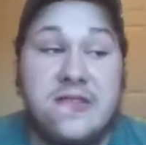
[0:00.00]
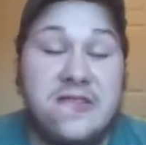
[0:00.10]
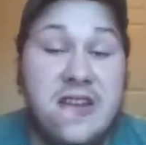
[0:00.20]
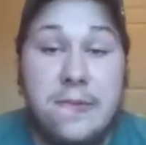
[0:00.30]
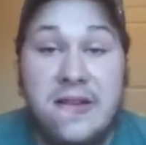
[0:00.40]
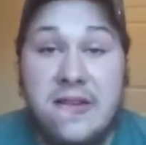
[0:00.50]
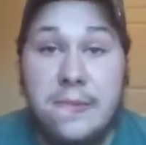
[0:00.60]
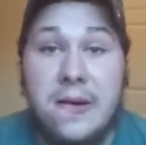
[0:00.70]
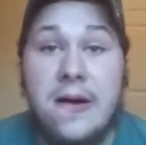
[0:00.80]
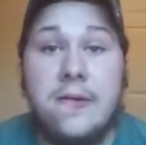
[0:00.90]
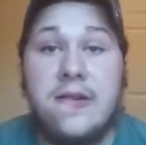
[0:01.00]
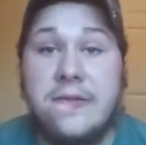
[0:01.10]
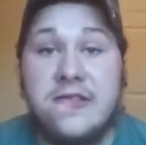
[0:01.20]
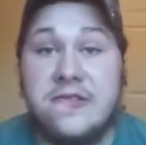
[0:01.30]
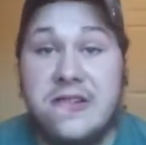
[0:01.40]
just take my dip out
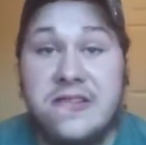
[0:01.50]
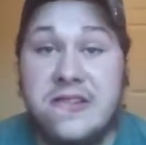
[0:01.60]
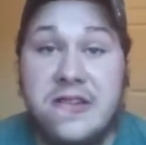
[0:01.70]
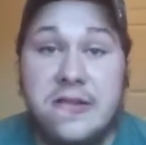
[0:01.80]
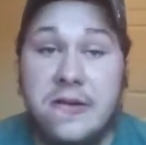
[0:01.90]
if it's Grizzly,